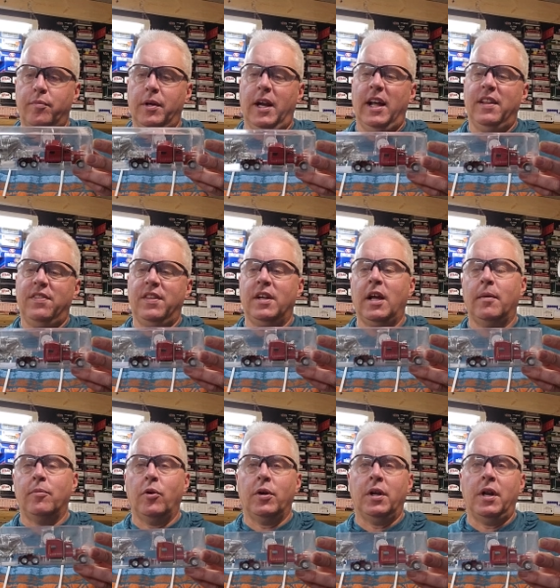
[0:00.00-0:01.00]
But I think I'm
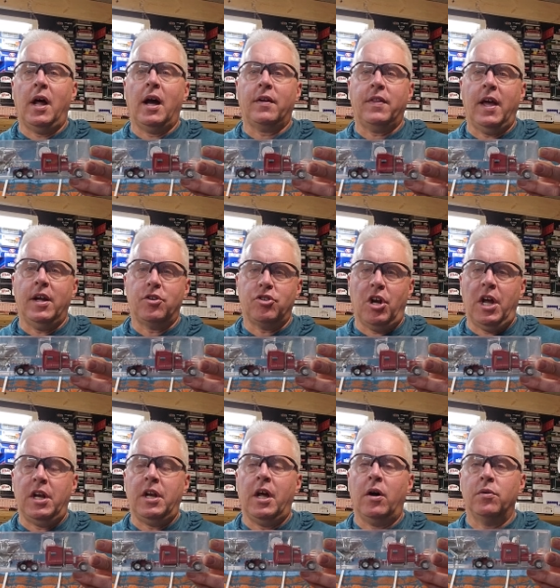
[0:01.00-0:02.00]
going to knock that
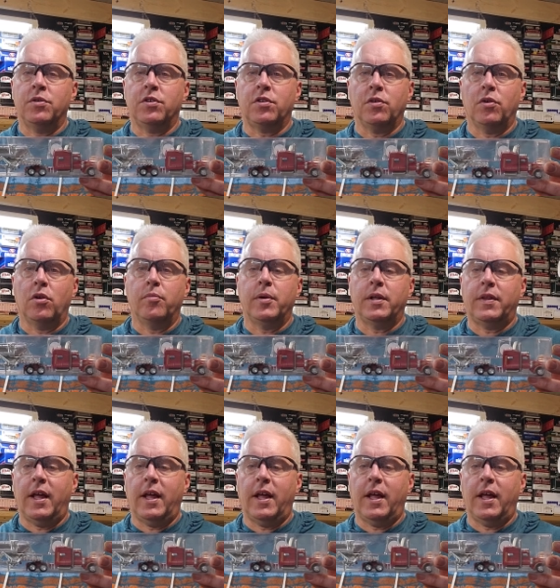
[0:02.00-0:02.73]
shine down just a little bit.